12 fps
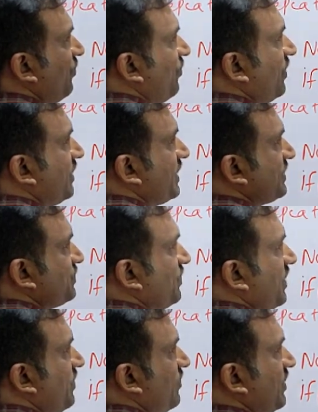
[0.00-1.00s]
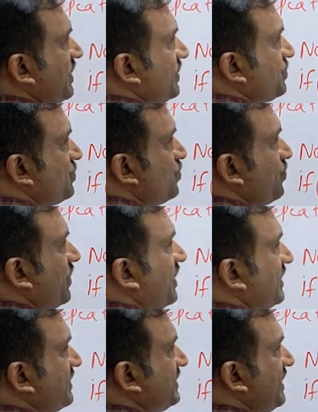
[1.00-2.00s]
vertex 1, vertex 2,
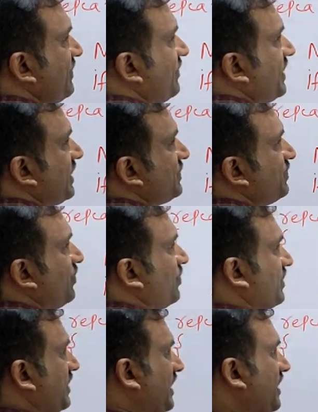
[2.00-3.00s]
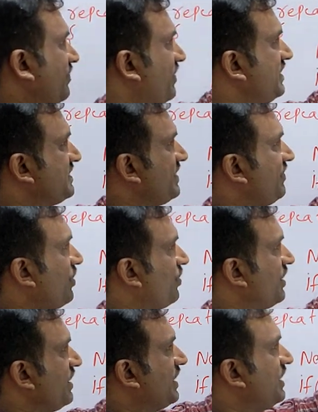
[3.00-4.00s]
vertex 3, vertex 4. Color 1 is given
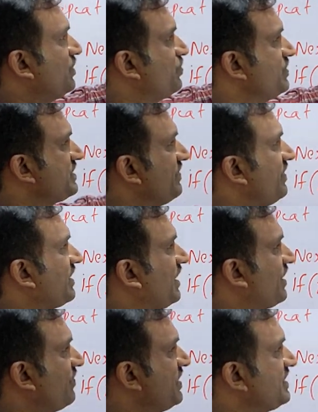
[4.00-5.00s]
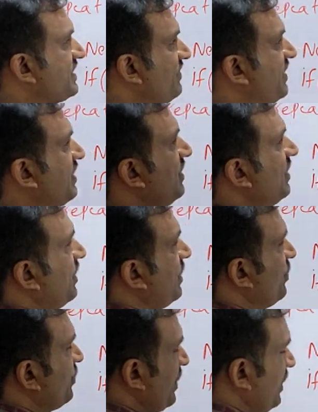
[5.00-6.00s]
already, color 2 is given, color 1 is given.
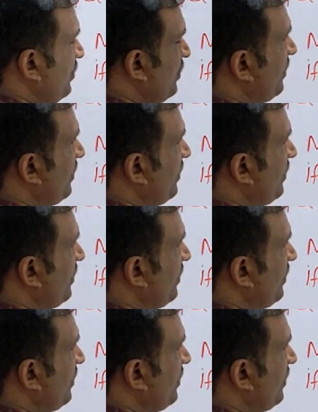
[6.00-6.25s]
Now can you